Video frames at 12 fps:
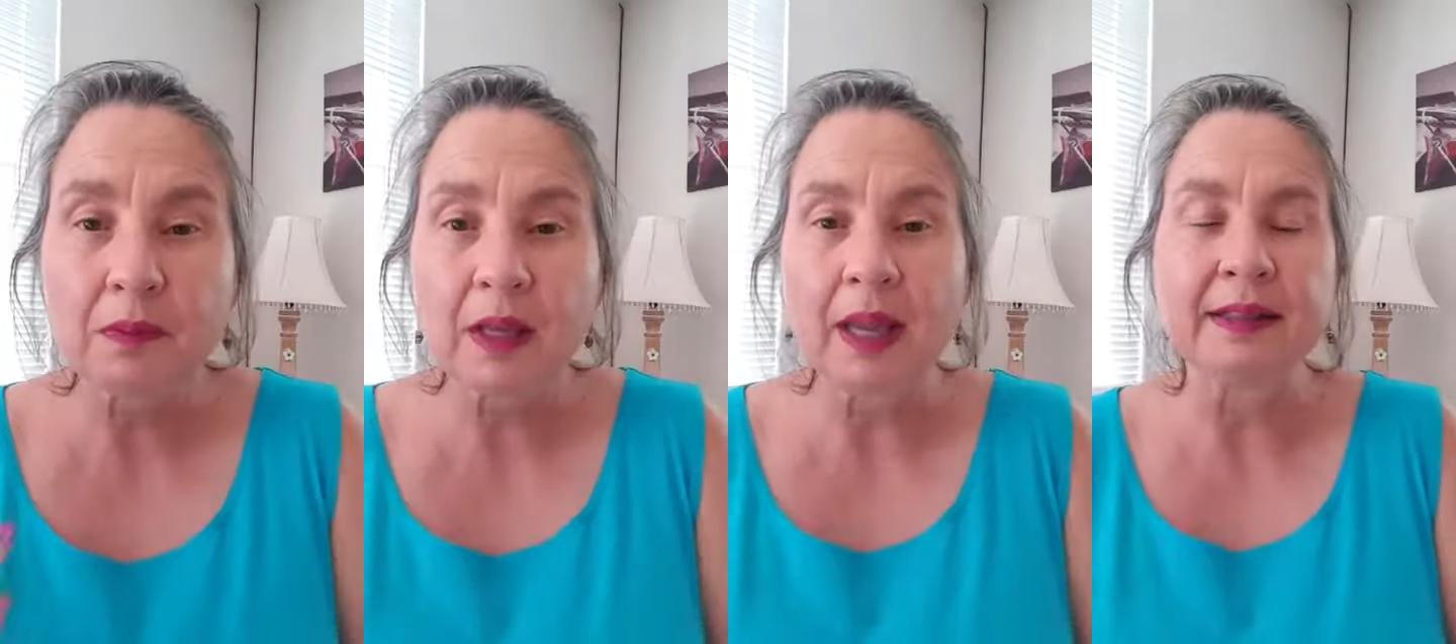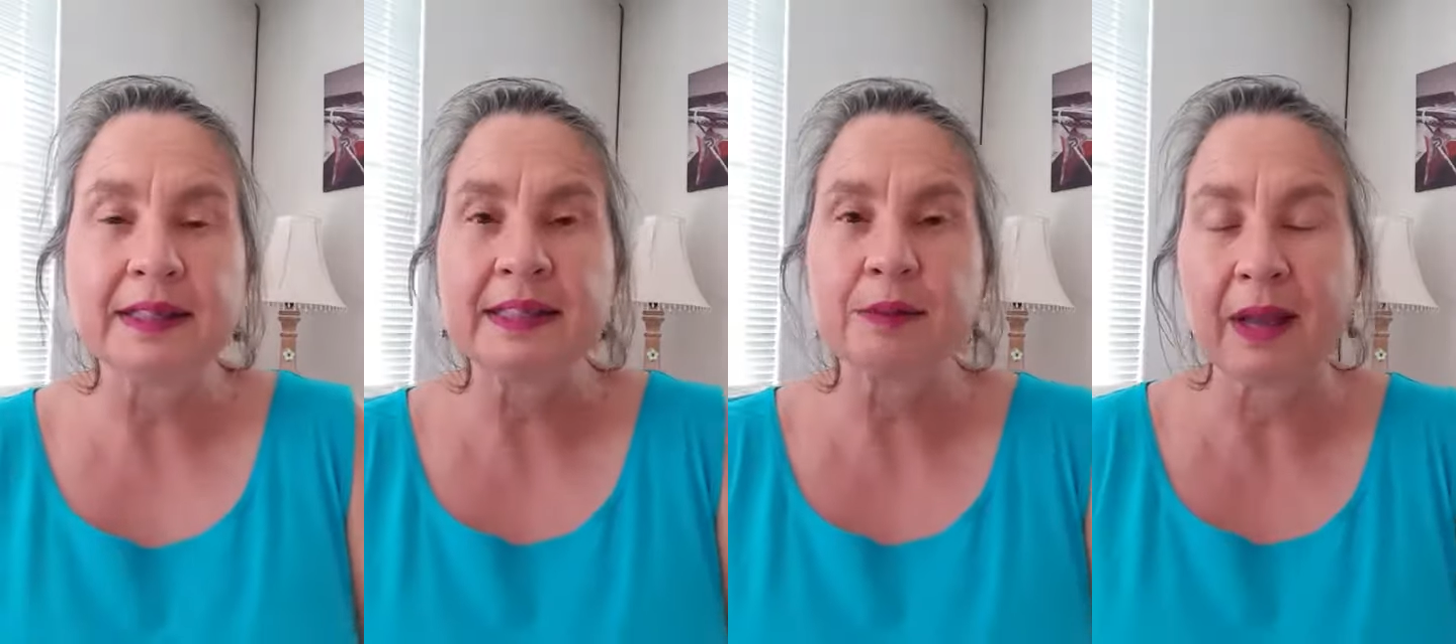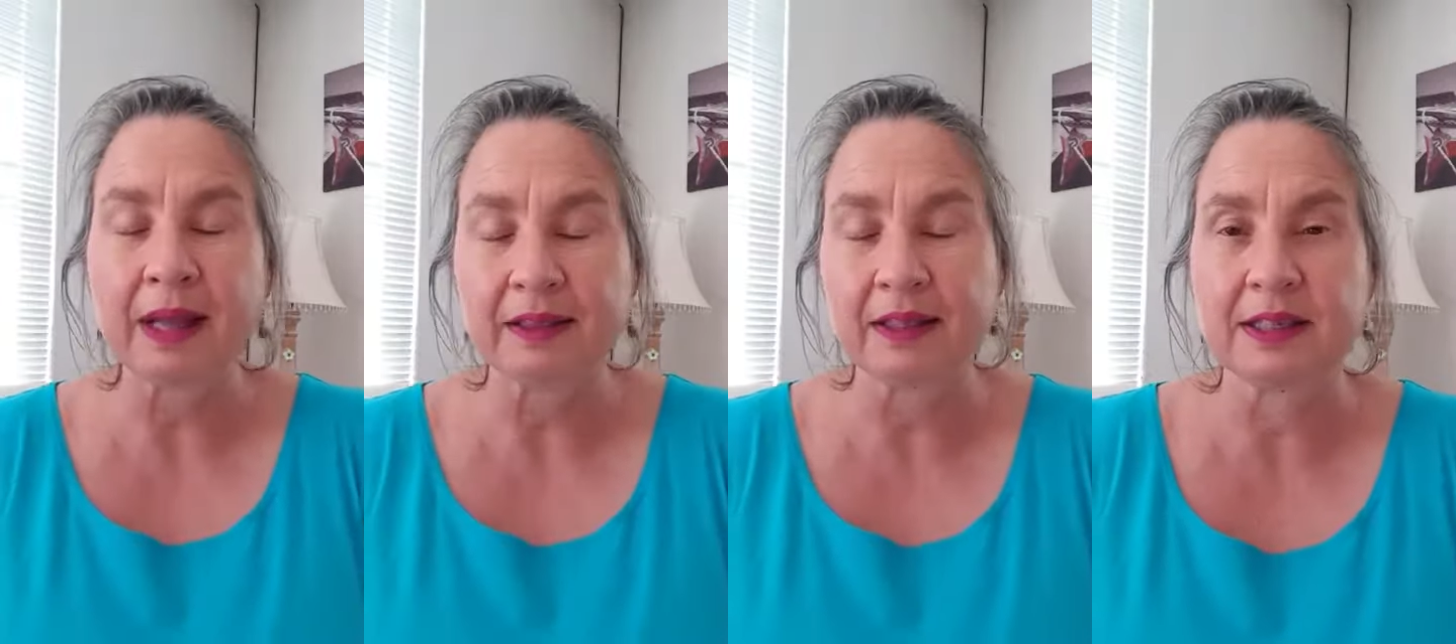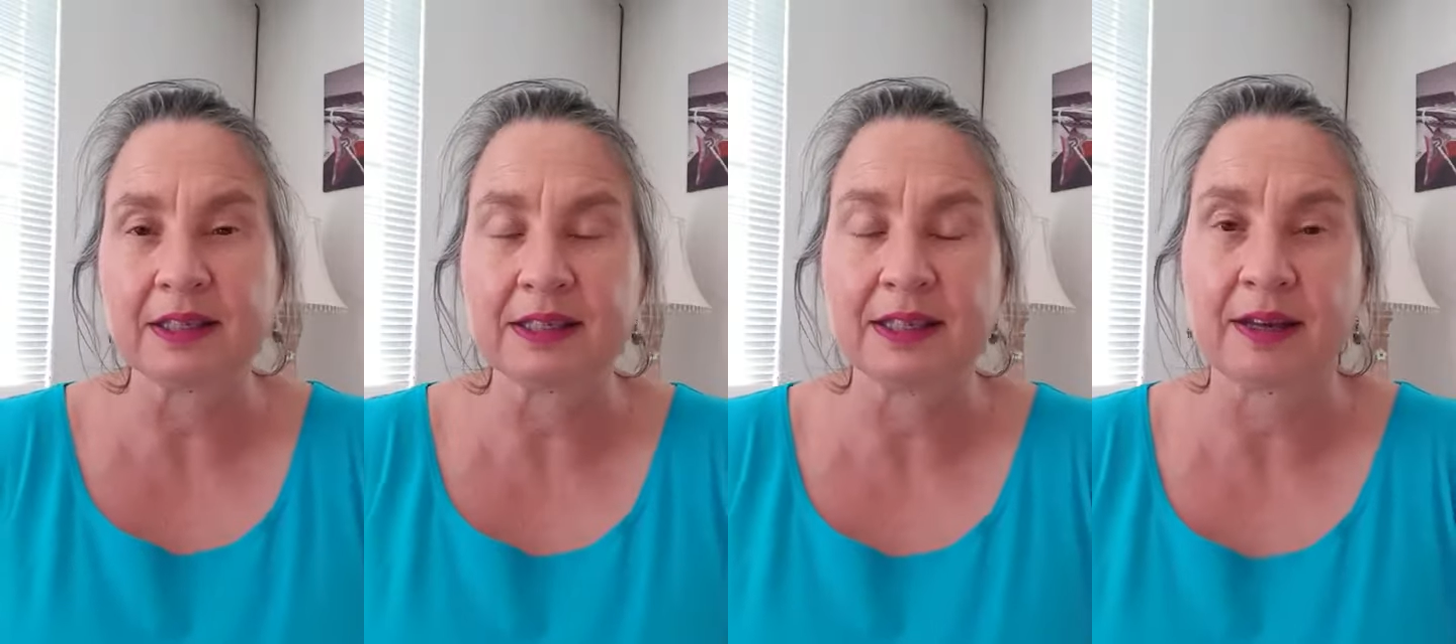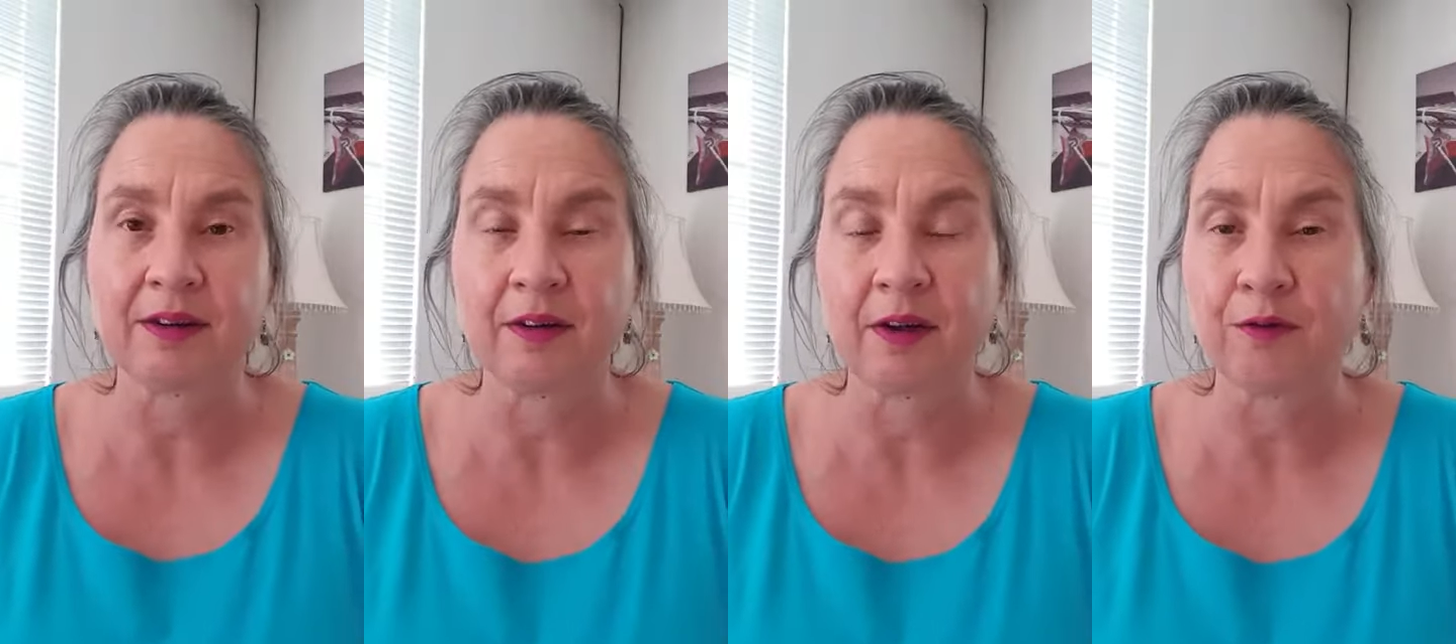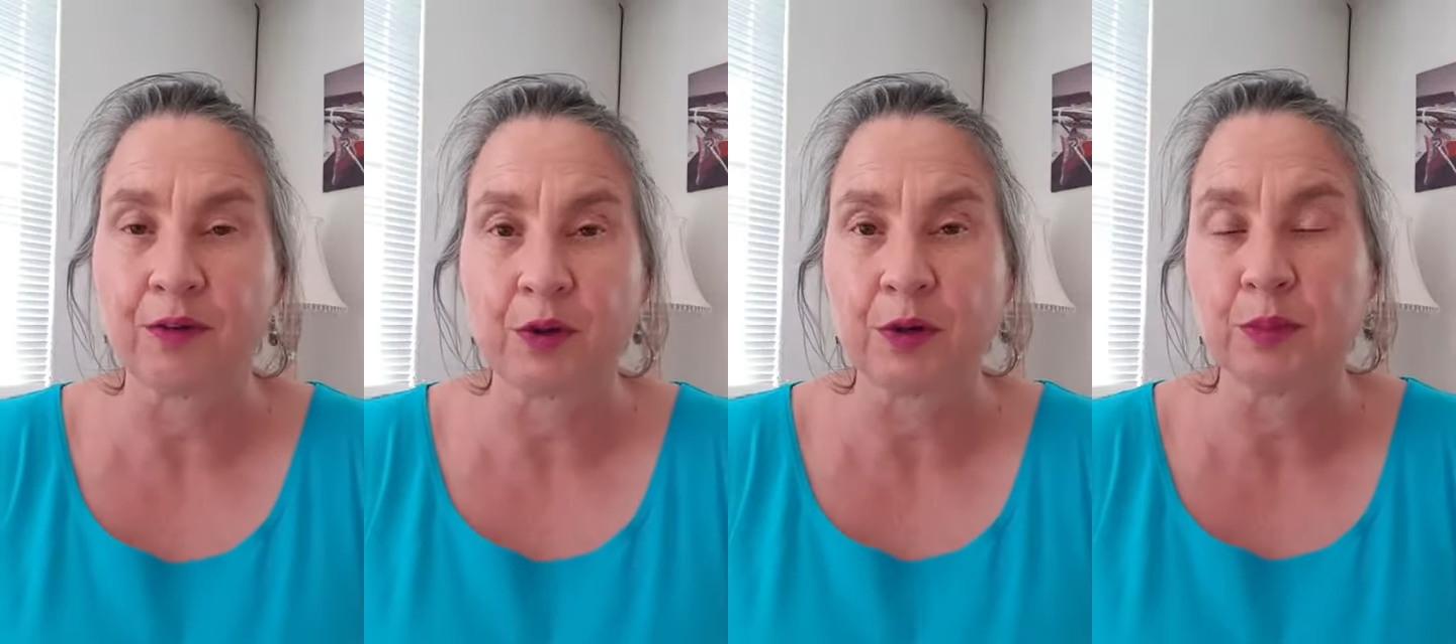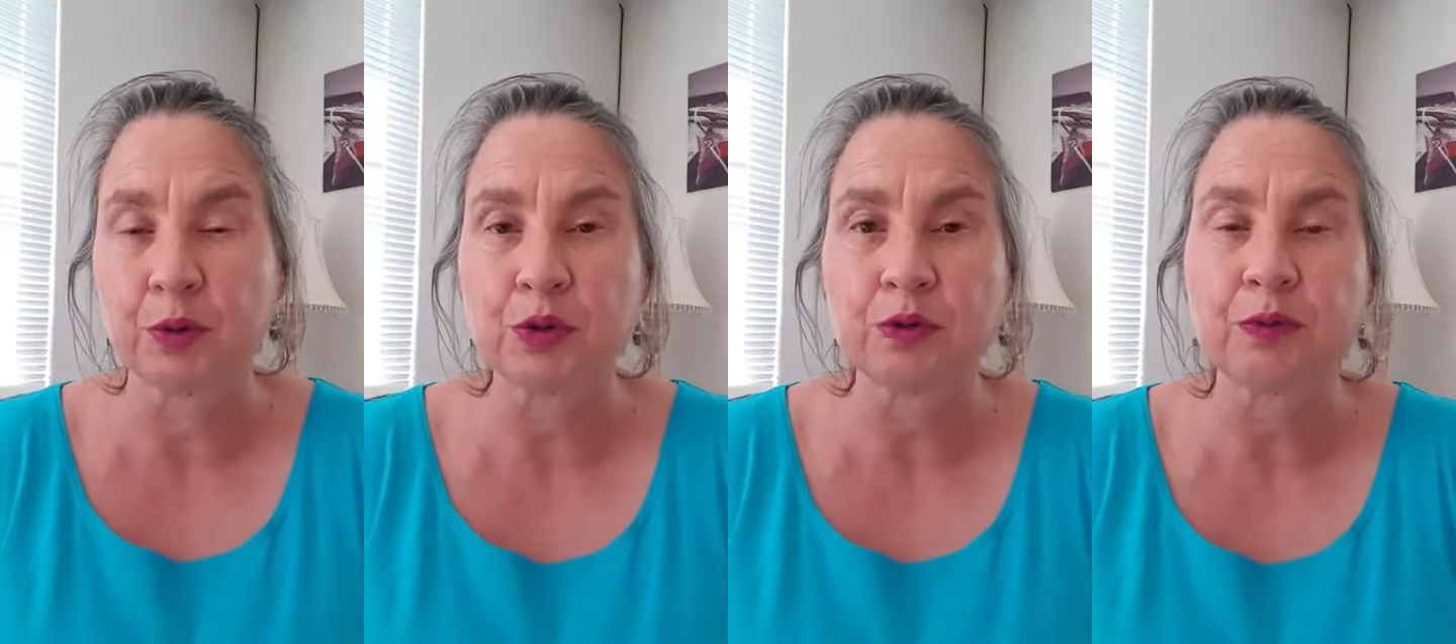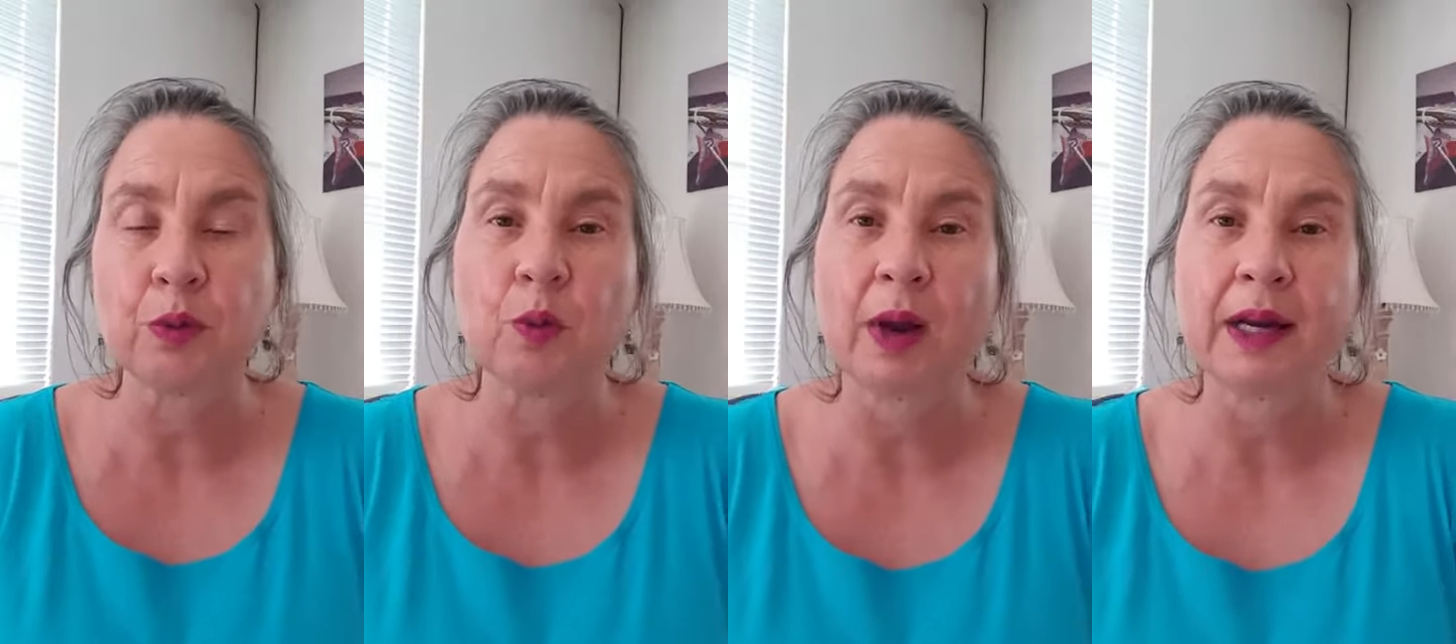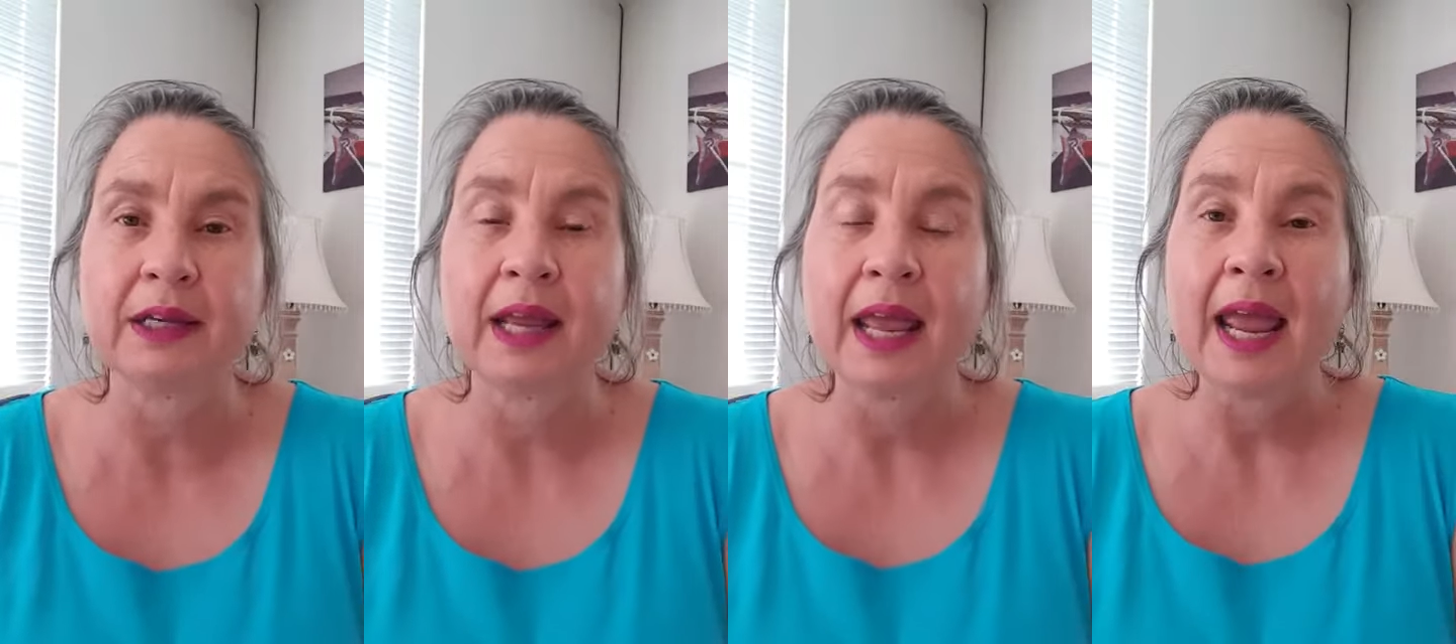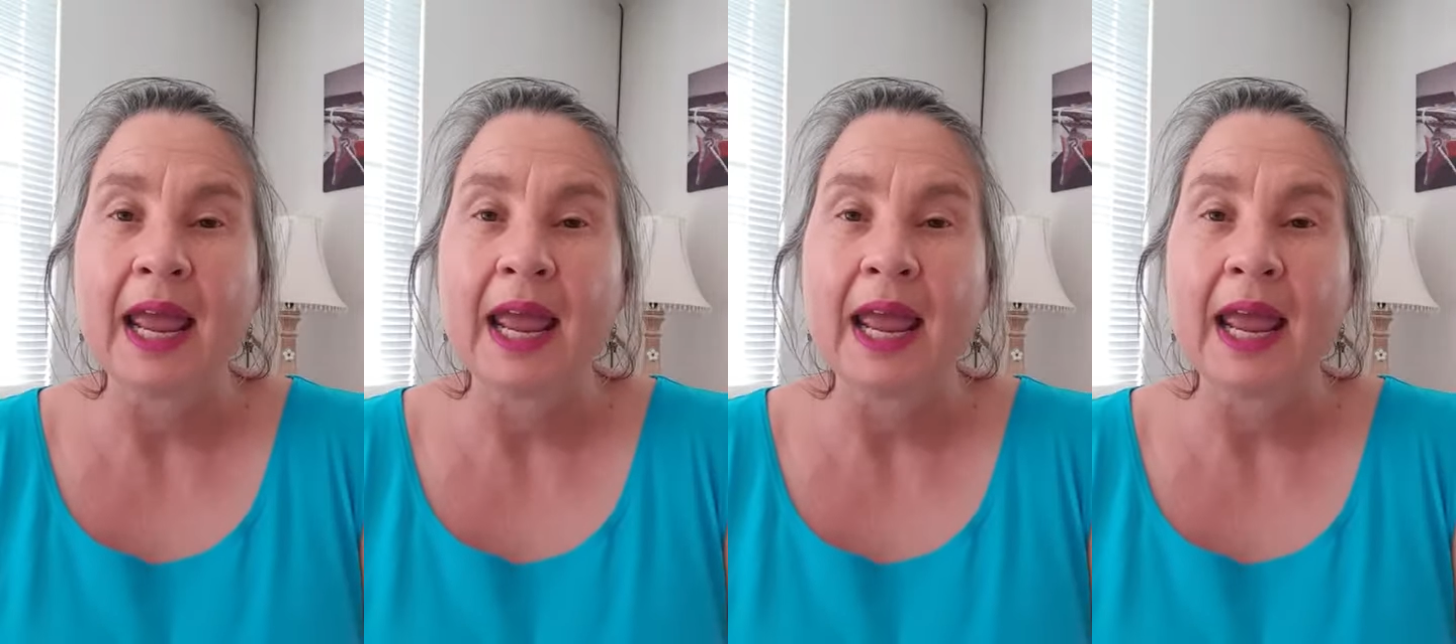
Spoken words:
And this month is a very beautiful one